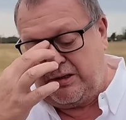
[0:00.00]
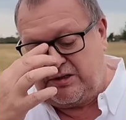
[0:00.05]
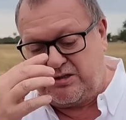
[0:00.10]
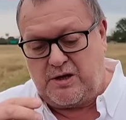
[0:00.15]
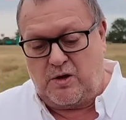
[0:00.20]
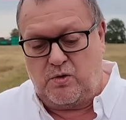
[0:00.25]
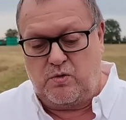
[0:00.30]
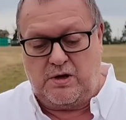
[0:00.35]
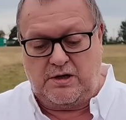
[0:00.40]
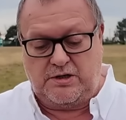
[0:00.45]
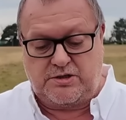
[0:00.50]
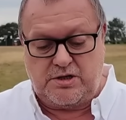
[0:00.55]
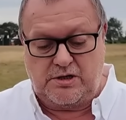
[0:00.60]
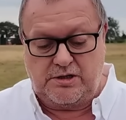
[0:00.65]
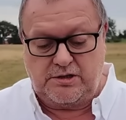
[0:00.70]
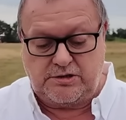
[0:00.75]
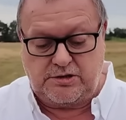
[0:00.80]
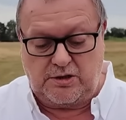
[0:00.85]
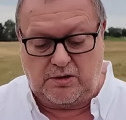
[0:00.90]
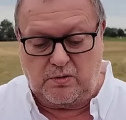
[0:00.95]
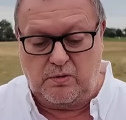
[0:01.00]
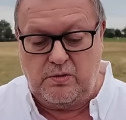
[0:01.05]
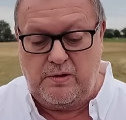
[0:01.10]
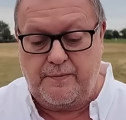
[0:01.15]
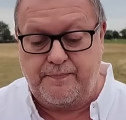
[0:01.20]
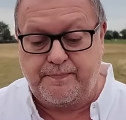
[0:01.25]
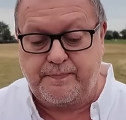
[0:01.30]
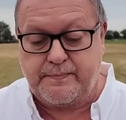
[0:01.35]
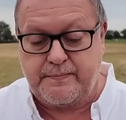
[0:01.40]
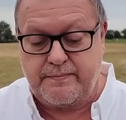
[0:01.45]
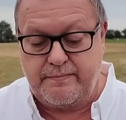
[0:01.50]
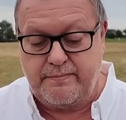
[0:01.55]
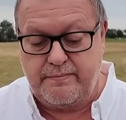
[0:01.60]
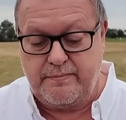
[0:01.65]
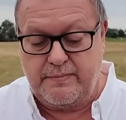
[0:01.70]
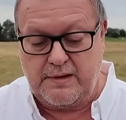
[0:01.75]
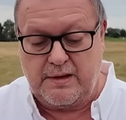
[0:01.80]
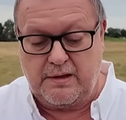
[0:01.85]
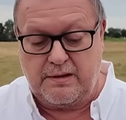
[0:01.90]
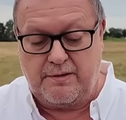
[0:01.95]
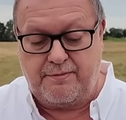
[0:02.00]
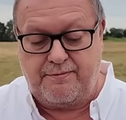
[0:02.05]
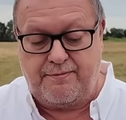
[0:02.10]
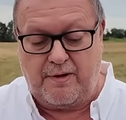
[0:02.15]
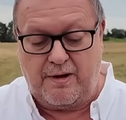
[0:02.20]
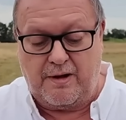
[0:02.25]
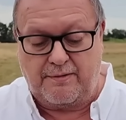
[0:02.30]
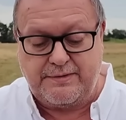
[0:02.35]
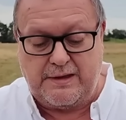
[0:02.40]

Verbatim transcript: So it's going to do a follow.